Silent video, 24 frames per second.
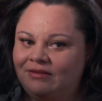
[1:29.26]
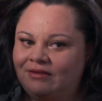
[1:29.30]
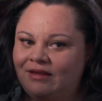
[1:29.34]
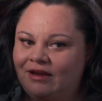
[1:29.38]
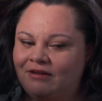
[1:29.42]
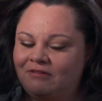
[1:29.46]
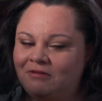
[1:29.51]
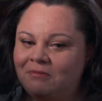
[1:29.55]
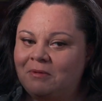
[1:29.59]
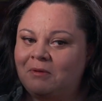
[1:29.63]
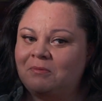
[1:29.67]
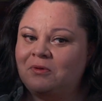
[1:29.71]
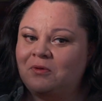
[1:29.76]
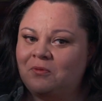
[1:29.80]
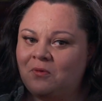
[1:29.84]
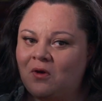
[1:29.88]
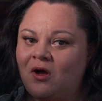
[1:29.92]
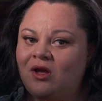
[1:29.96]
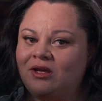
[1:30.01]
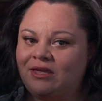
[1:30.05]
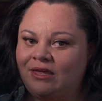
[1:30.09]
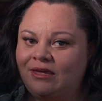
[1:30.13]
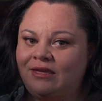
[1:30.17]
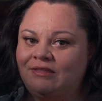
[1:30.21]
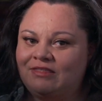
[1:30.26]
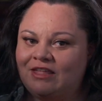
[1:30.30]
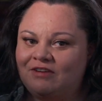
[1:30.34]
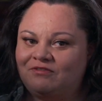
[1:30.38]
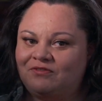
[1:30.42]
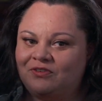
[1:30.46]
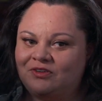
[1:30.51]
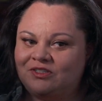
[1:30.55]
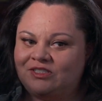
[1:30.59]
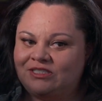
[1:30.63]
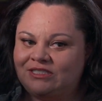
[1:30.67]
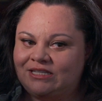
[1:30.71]
I remember walking in
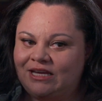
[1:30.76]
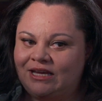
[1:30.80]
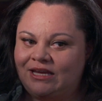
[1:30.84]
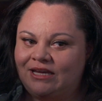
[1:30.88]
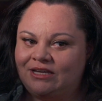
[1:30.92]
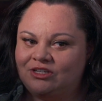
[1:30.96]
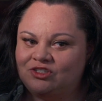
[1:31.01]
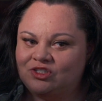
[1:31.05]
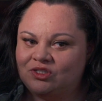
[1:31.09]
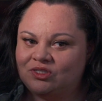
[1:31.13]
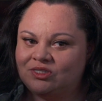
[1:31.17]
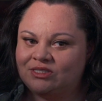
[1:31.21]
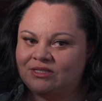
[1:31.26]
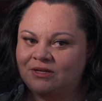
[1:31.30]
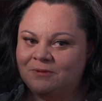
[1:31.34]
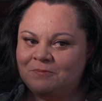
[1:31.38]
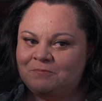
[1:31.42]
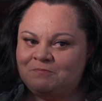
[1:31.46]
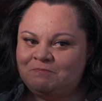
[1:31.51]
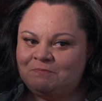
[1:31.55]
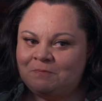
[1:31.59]
that first day and just,